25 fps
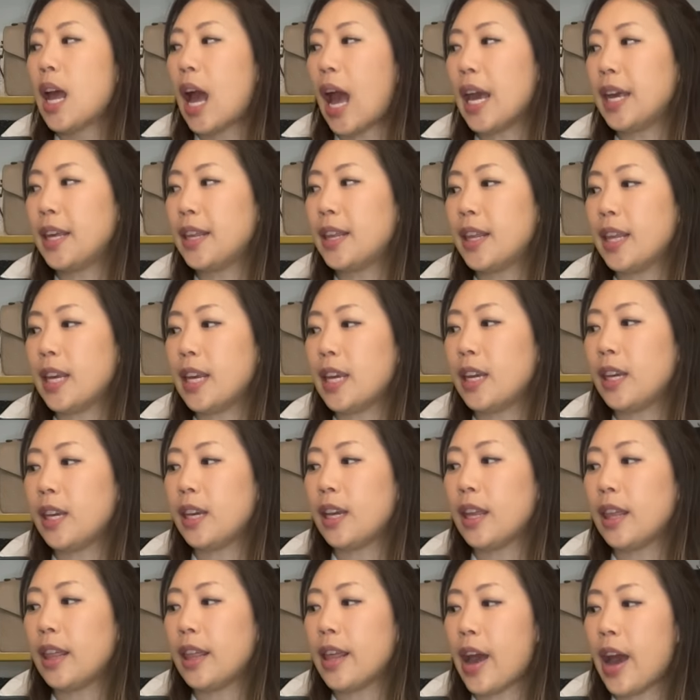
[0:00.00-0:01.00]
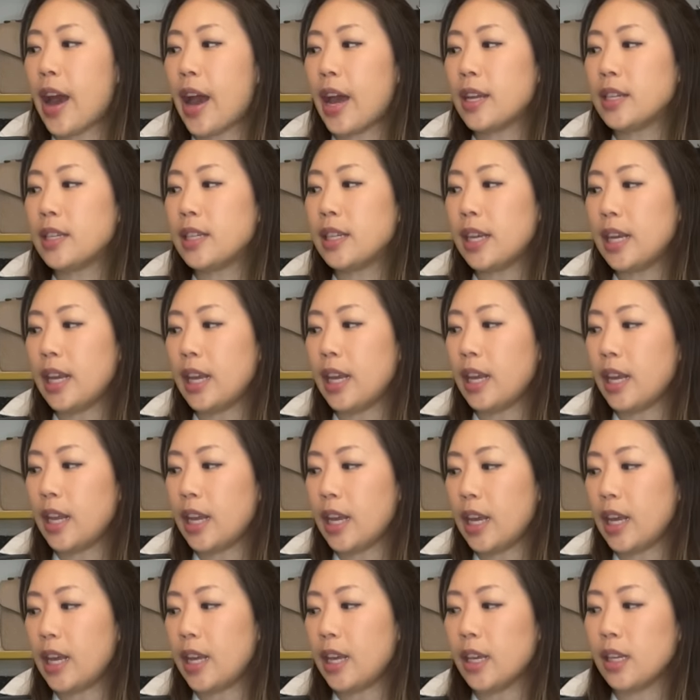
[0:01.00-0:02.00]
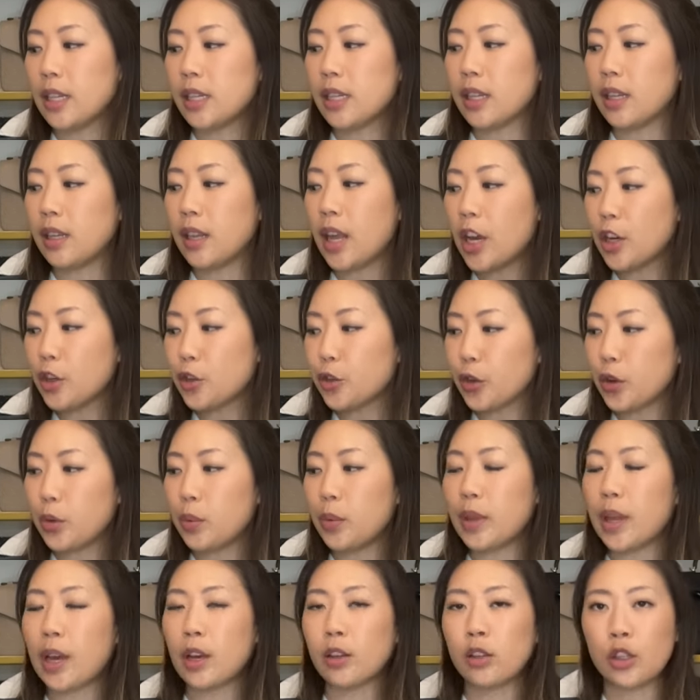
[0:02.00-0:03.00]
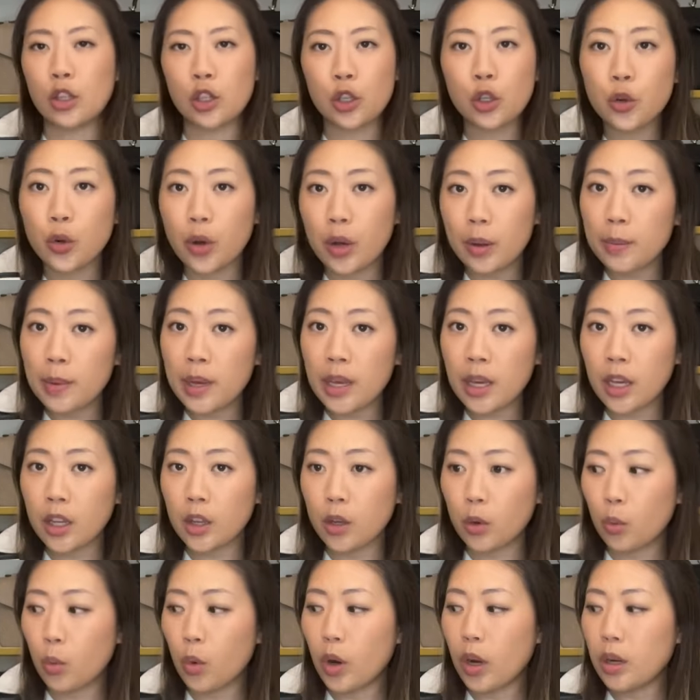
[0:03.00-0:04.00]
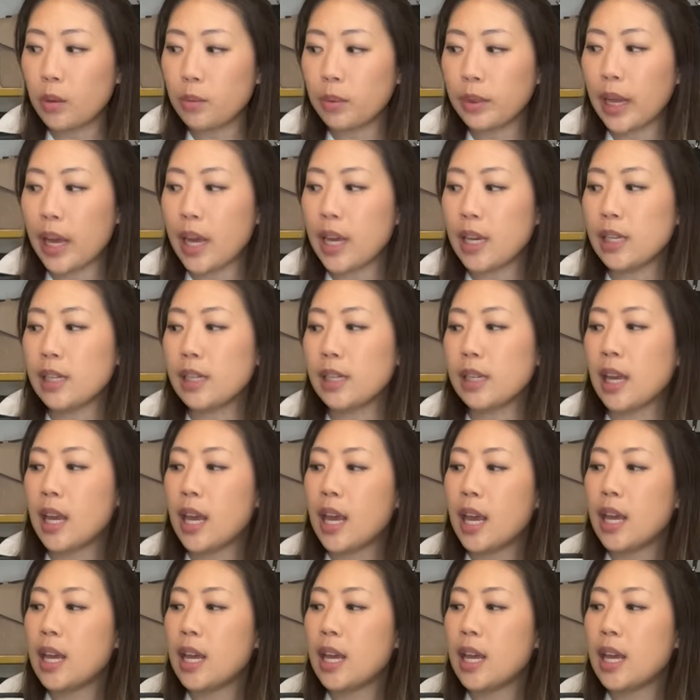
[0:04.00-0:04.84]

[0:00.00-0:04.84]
I think that it is luxury without screaming in the workplace,